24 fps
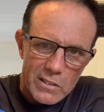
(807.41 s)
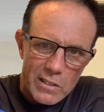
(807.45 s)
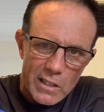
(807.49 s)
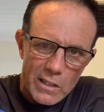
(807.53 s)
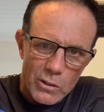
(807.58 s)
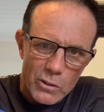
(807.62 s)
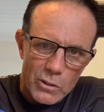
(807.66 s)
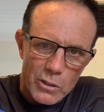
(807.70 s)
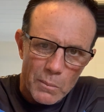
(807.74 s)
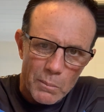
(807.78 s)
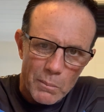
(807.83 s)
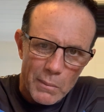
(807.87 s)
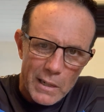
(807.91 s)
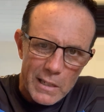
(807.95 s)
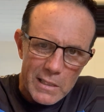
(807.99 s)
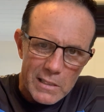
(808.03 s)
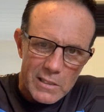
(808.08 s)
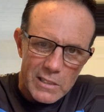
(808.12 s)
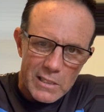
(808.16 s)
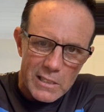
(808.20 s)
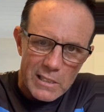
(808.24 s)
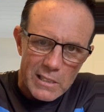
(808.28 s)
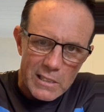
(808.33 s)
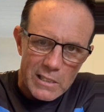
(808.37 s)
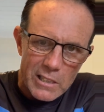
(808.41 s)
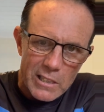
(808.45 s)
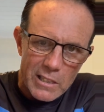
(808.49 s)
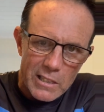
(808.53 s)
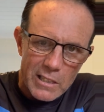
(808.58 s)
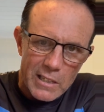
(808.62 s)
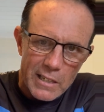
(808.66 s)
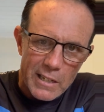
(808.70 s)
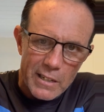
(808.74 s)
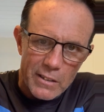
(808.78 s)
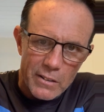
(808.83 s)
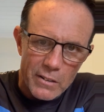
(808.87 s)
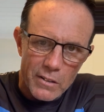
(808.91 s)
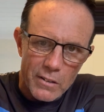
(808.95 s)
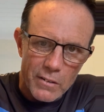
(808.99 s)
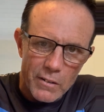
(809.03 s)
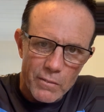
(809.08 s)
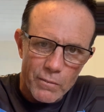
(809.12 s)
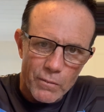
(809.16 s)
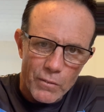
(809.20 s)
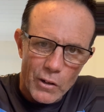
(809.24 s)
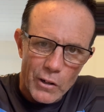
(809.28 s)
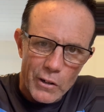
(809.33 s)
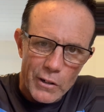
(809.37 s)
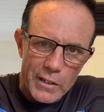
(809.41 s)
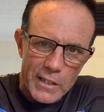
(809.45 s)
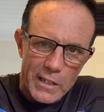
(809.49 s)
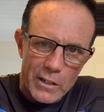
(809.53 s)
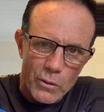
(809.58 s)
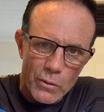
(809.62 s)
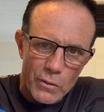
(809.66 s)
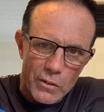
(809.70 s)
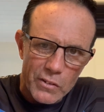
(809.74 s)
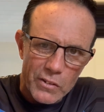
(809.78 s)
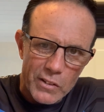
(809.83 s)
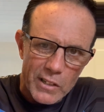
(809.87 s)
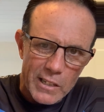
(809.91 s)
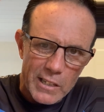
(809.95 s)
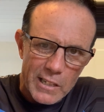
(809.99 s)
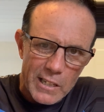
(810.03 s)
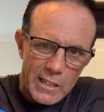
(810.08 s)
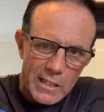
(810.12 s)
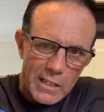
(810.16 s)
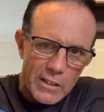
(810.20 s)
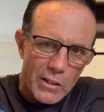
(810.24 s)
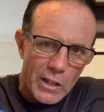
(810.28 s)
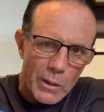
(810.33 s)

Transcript: They look amazing. You can get the floating or the sinking.